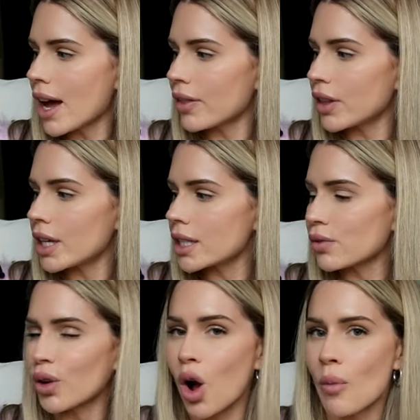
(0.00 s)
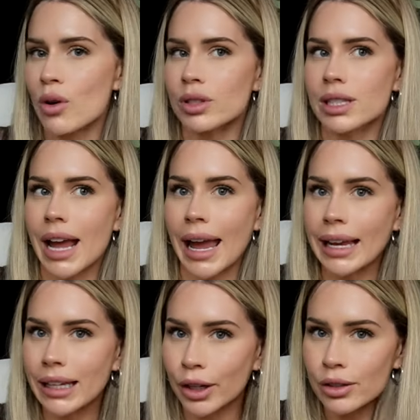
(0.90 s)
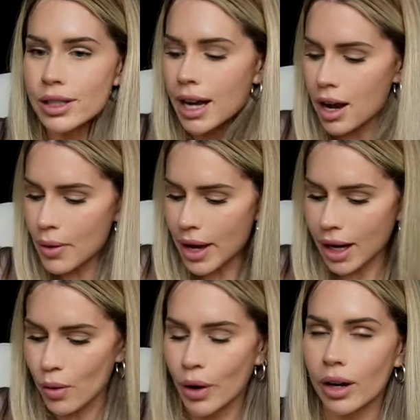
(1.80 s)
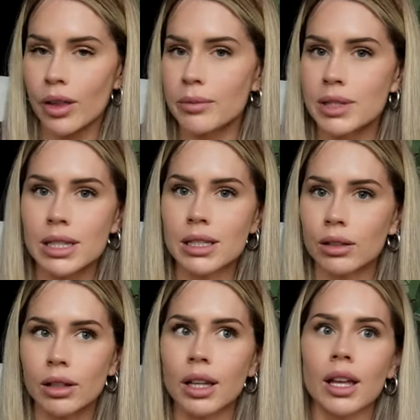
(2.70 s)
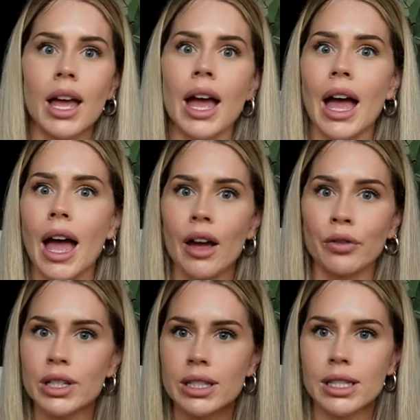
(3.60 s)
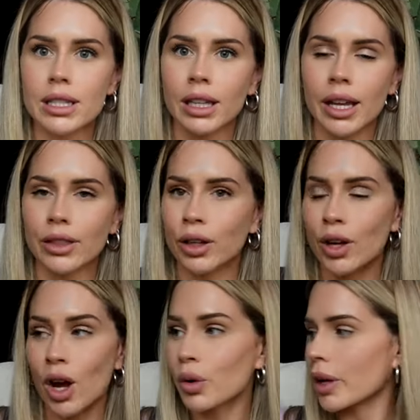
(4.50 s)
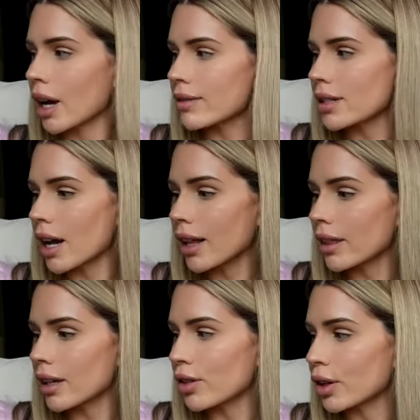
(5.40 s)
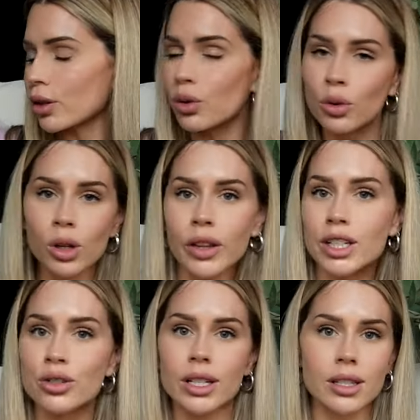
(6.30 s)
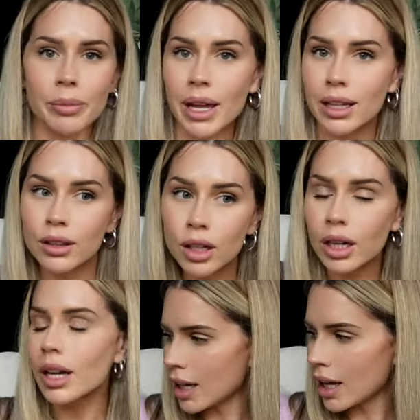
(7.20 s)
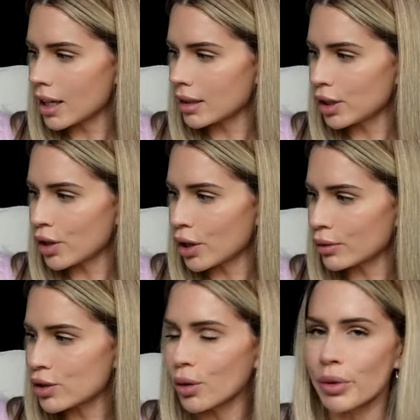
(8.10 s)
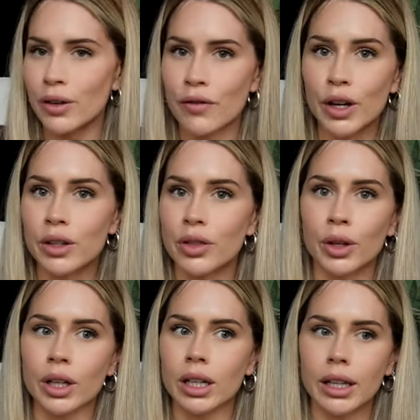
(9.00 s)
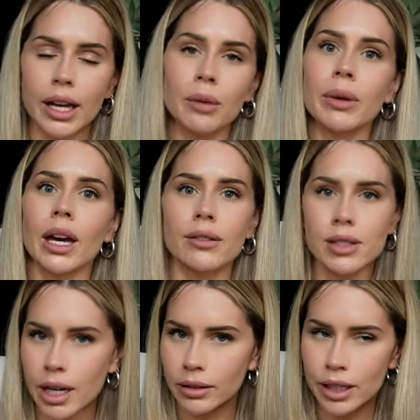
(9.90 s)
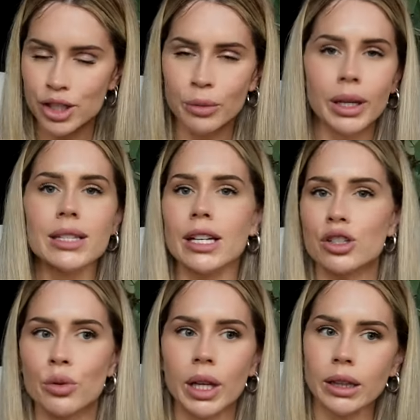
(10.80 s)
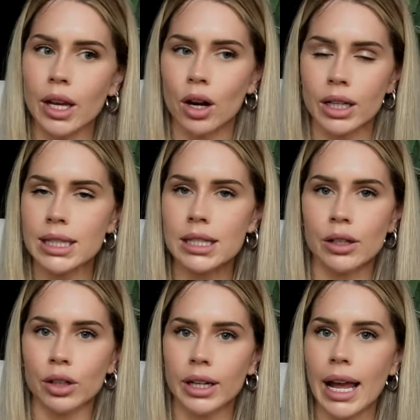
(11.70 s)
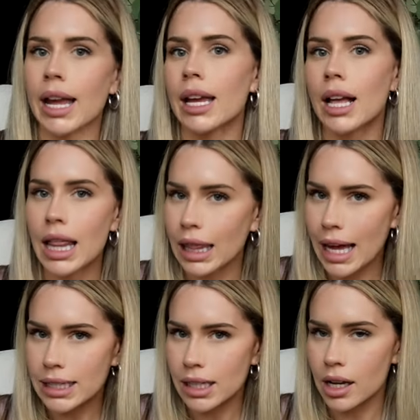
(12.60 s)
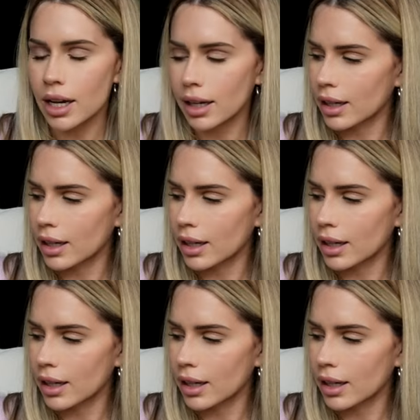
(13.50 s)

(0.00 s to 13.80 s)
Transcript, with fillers: had these for almost eight years now and I wear them still every season like they're not going out of style i think they're cool they dress up any look and you know don't be in fear that they're gonna like be out of style next year because i do think they are considered a classic